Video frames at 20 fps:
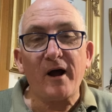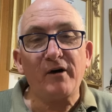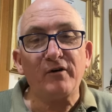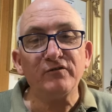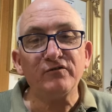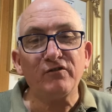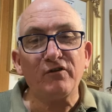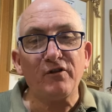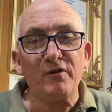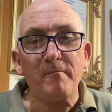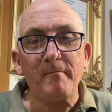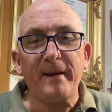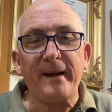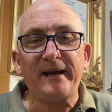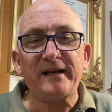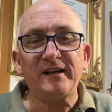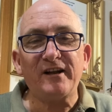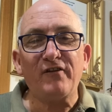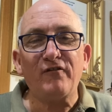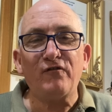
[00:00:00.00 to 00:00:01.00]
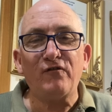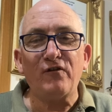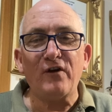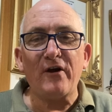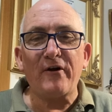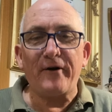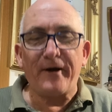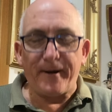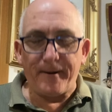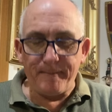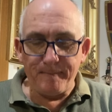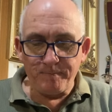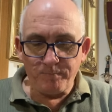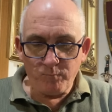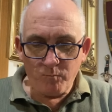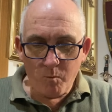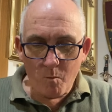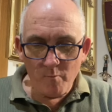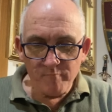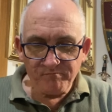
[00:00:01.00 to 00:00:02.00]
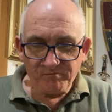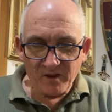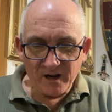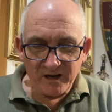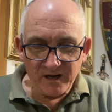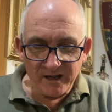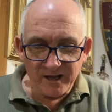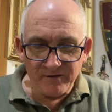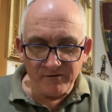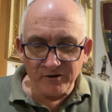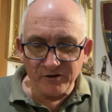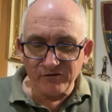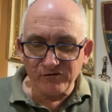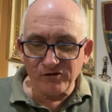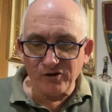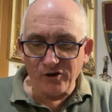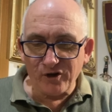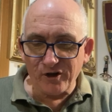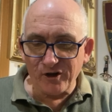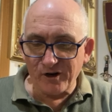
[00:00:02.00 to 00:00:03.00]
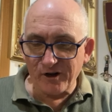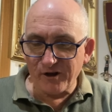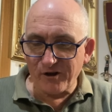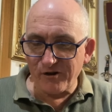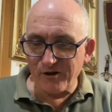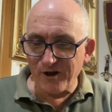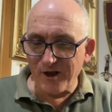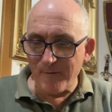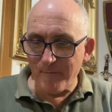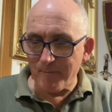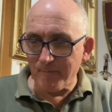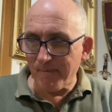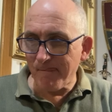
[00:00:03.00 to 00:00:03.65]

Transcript: I was on the Manly ferry, leaving Circular Quay.